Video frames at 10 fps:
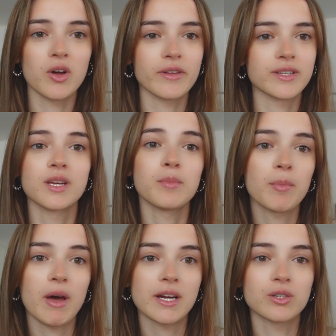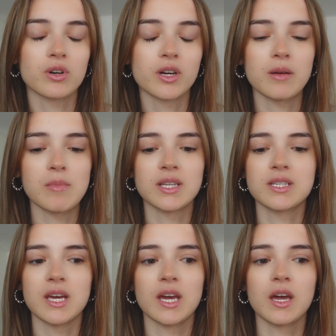they send me back a document
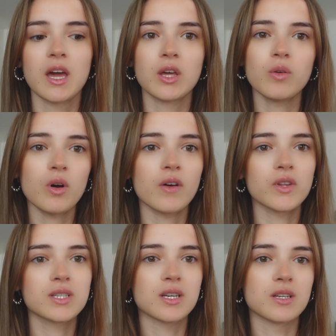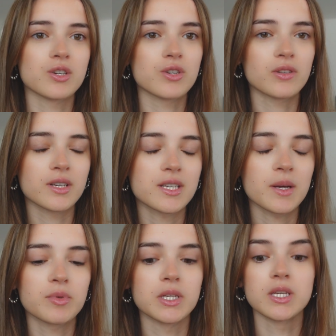saying, you got this conditional
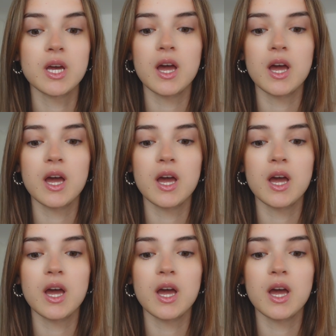acceptance,